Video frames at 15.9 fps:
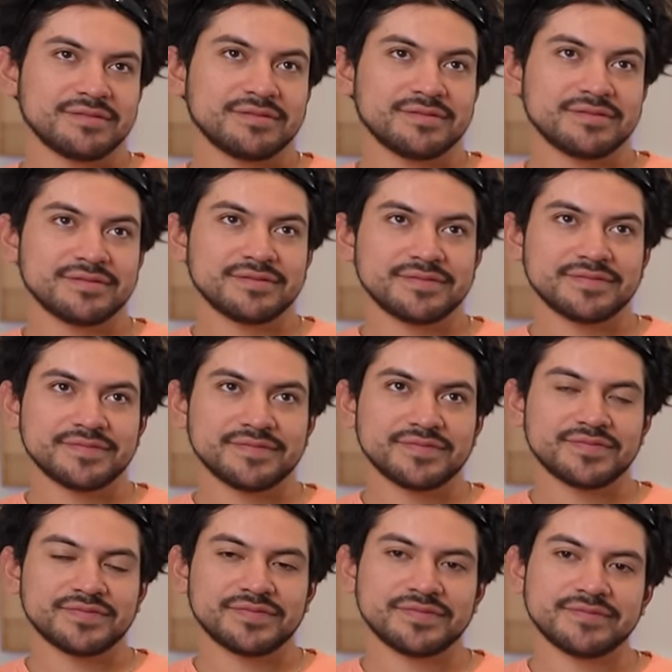
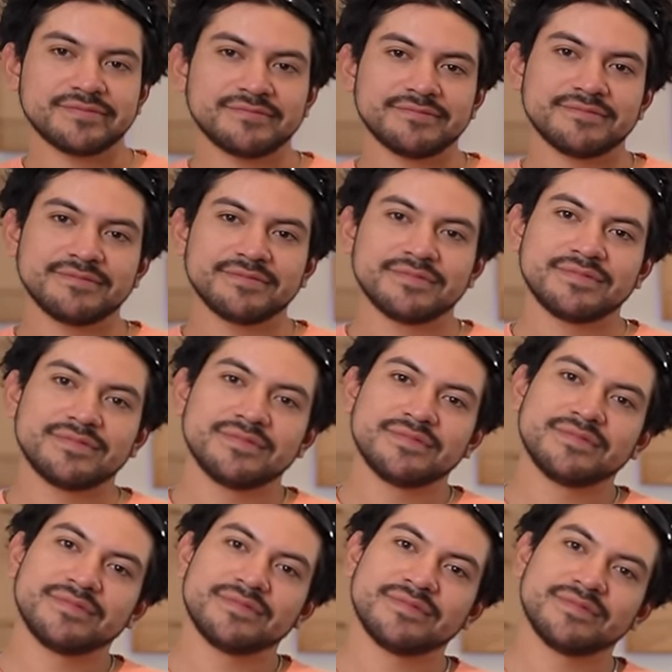
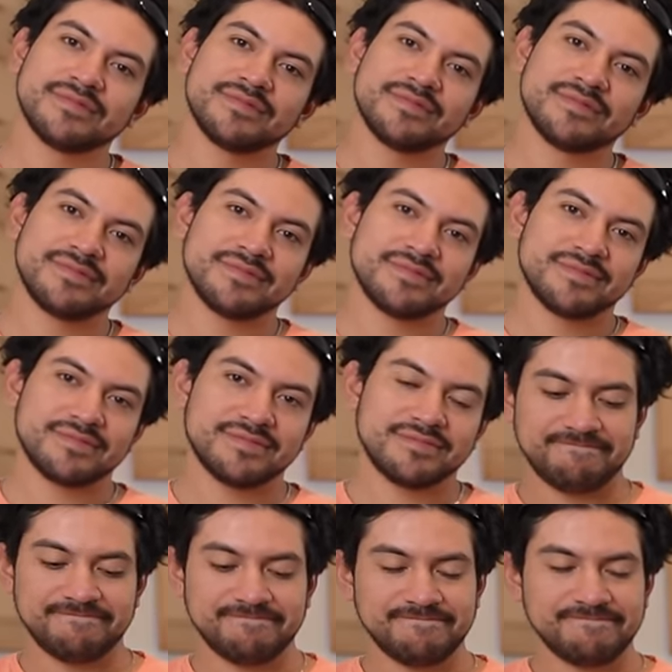
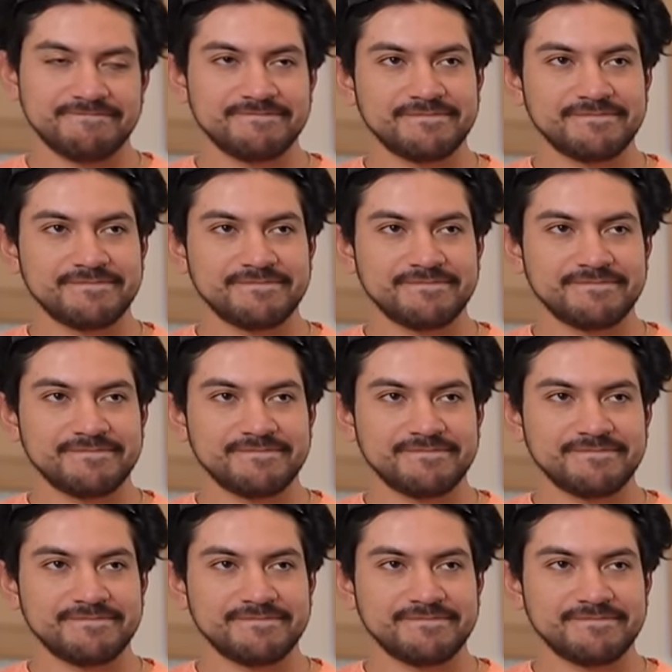No words are spoken by the person on screen.